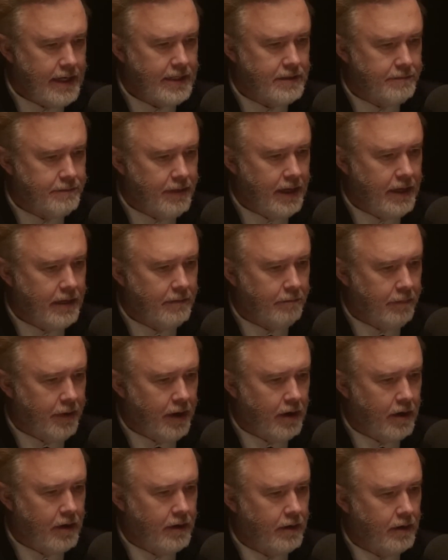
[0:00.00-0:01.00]
has been
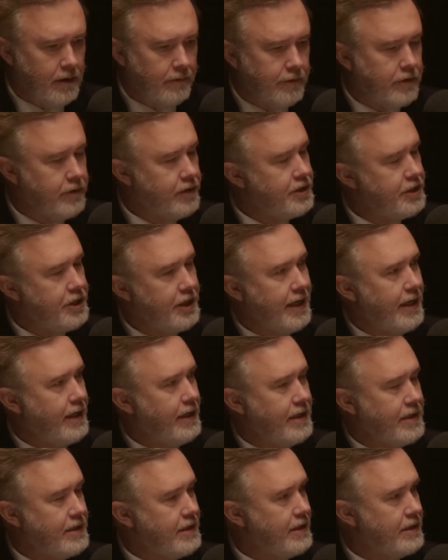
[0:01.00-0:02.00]
part of
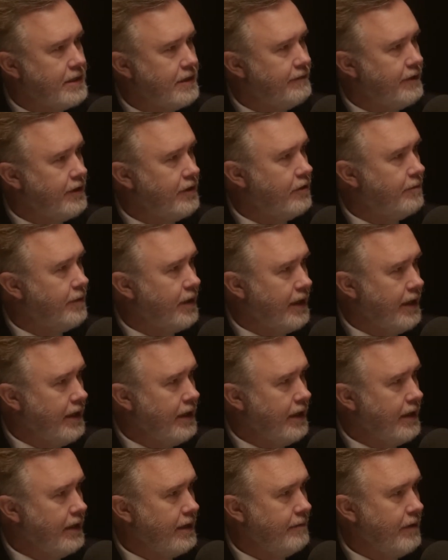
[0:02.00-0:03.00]
Christianity since the very
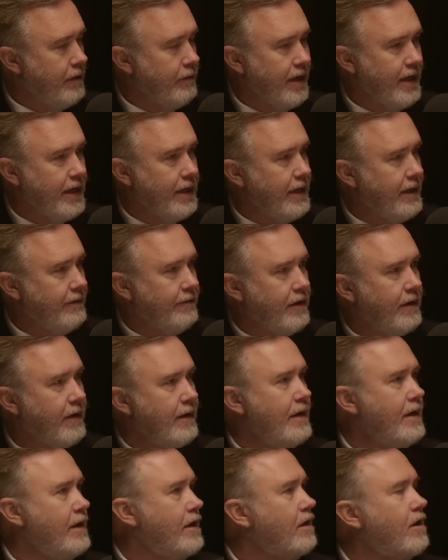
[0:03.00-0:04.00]
beginning. I mean, we didn't even
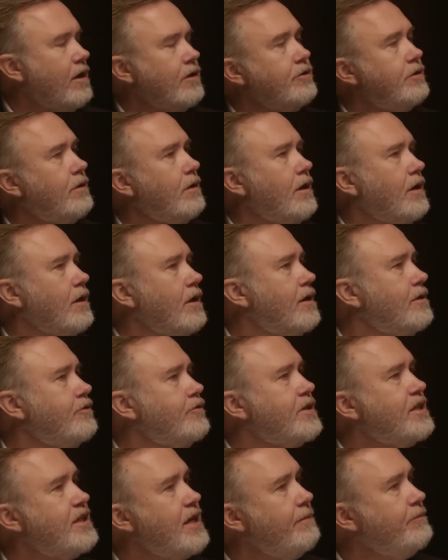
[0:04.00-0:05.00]

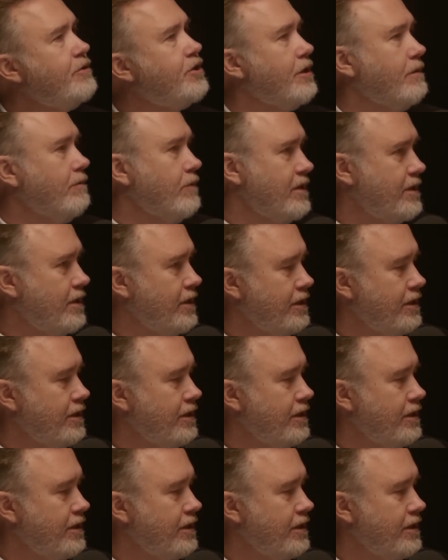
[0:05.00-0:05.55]
contraception was